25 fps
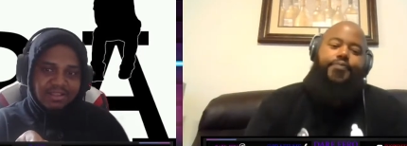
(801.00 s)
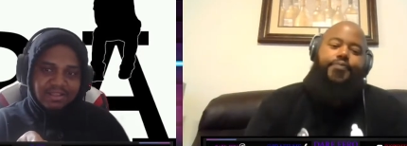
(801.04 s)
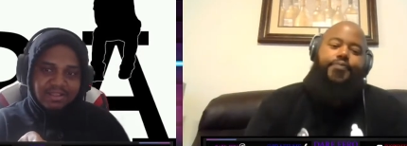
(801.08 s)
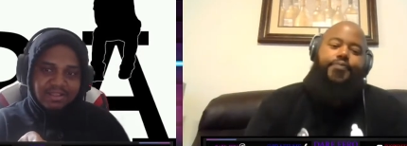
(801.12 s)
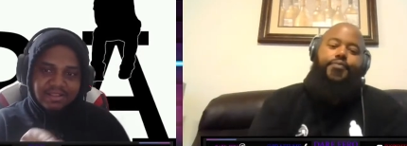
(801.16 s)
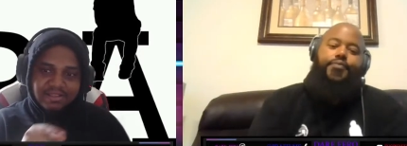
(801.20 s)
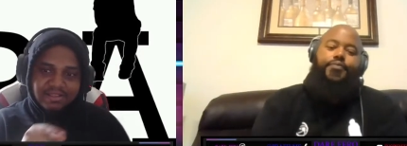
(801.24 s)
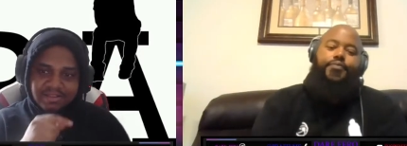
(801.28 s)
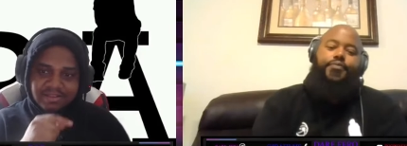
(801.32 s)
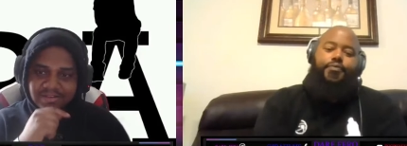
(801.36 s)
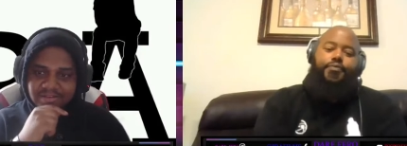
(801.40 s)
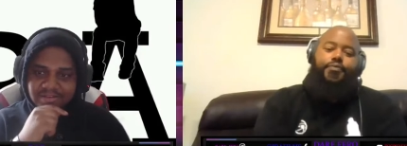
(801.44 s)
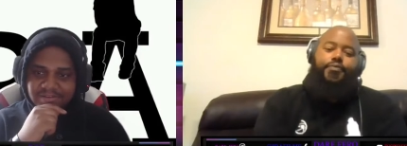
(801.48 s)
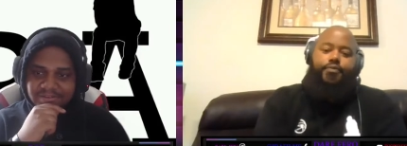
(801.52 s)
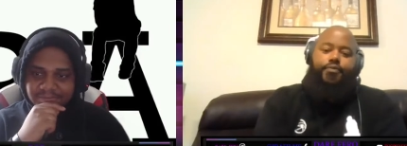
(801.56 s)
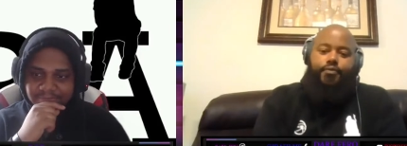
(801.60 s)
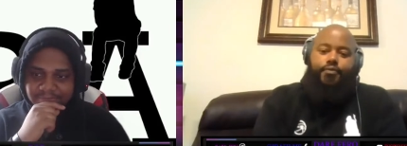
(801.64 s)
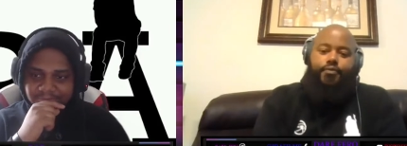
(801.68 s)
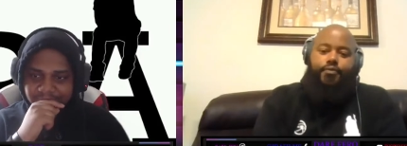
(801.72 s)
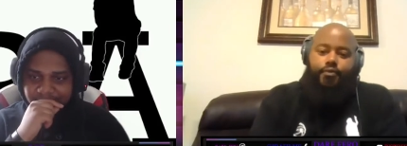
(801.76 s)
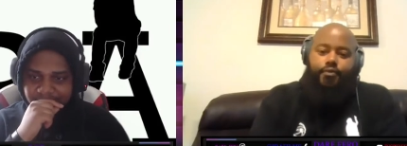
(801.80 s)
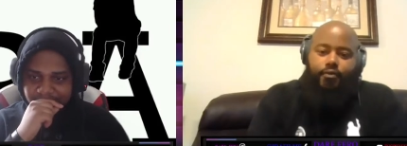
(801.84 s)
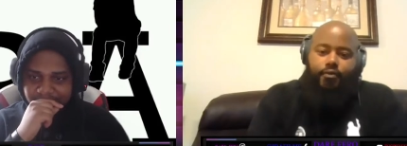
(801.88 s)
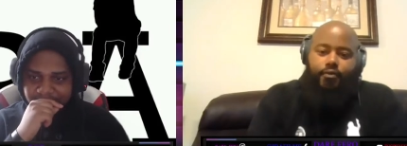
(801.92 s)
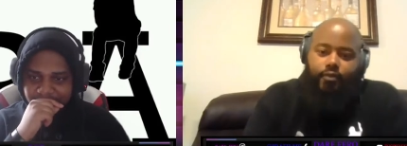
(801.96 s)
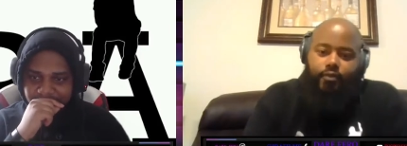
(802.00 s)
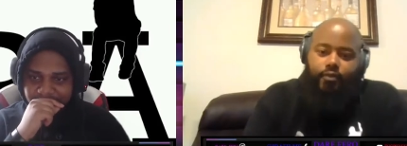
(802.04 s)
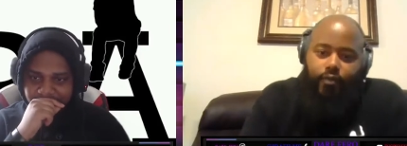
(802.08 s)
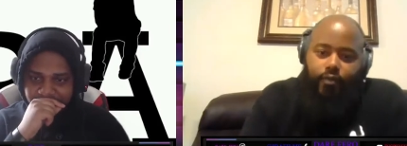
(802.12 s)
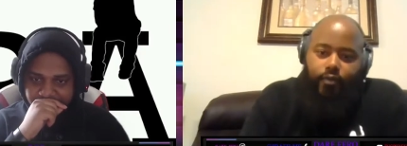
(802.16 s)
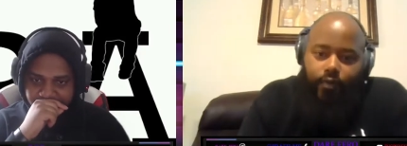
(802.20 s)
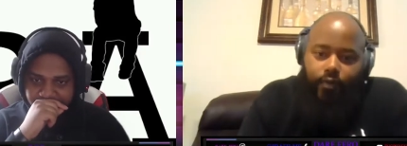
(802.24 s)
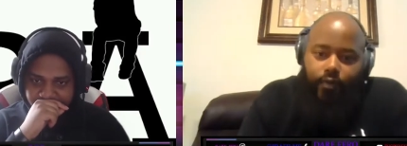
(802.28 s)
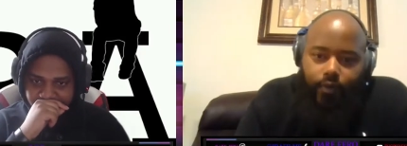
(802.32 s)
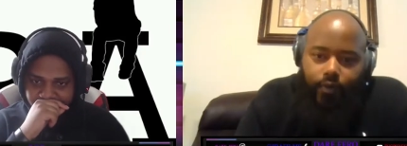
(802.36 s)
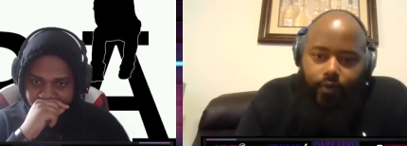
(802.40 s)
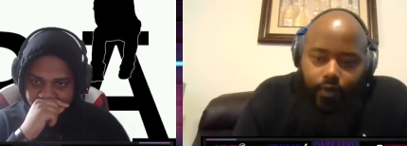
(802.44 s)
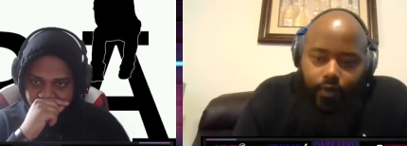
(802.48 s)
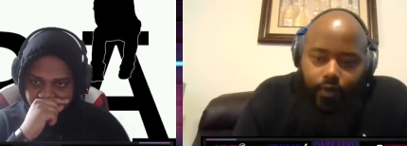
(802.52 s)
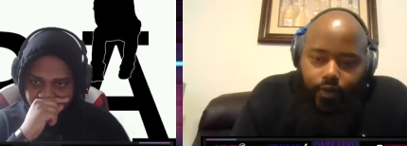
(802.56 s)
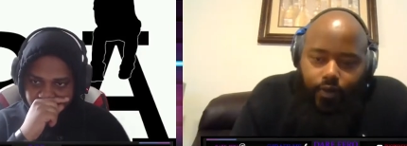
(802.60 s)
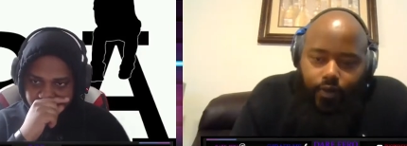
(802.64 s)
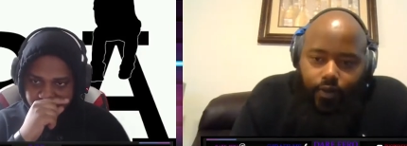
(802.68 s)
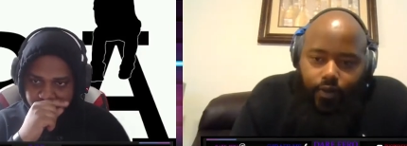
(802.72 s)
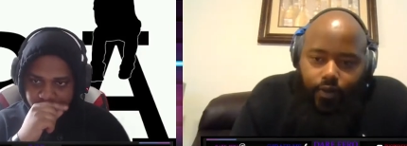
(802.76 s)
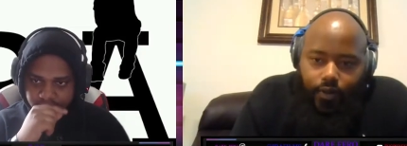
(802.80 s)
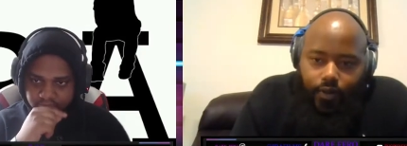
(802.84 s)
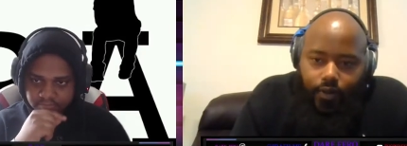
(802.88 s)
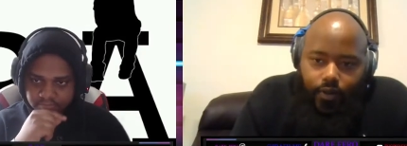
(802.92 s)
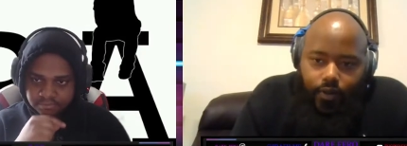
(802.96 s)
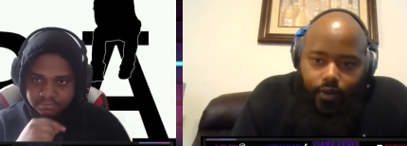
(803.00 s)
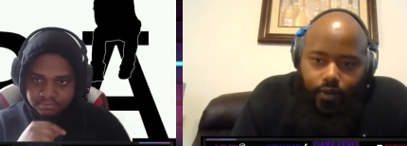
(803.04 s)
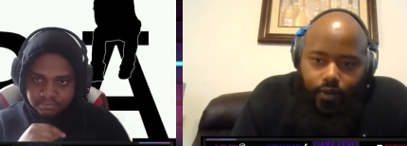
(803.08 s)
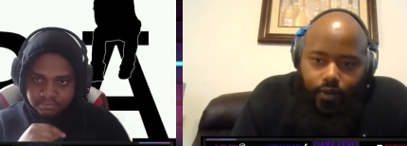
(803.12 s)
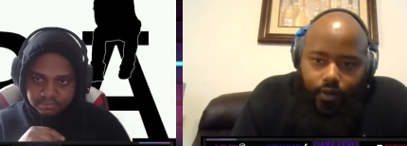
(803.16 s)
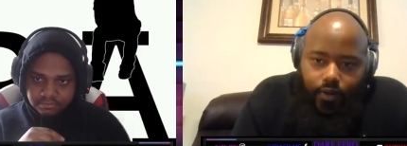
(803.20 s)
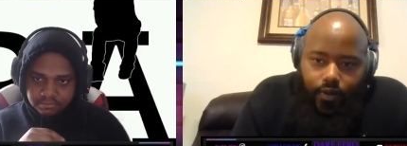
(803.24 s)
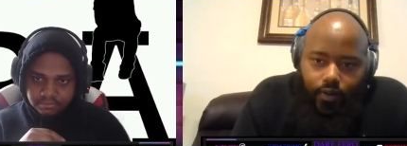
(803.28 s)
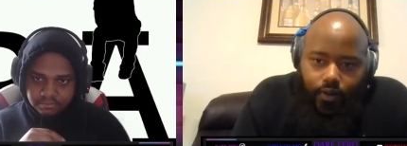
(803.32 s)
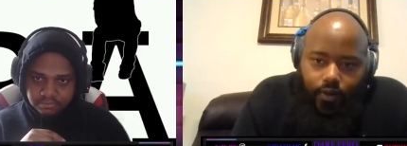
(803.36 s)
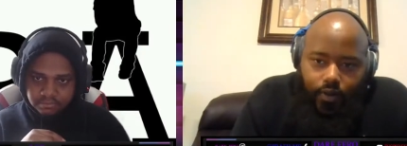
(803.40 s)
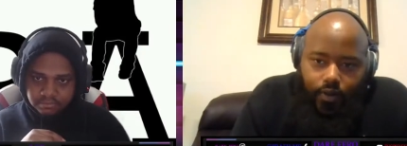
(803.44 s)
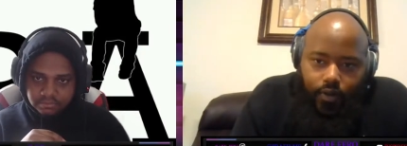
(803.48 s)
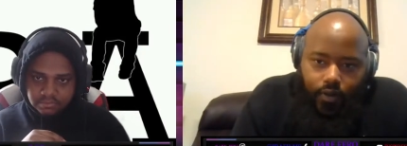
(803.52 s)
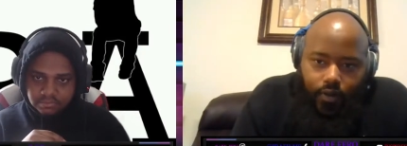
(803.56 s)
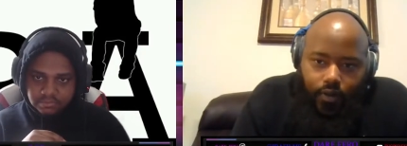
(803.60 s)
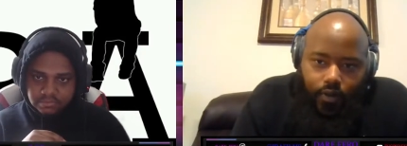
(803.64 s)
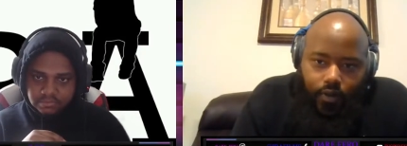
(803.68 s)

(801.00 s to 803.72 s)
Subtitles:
Nobody speaks.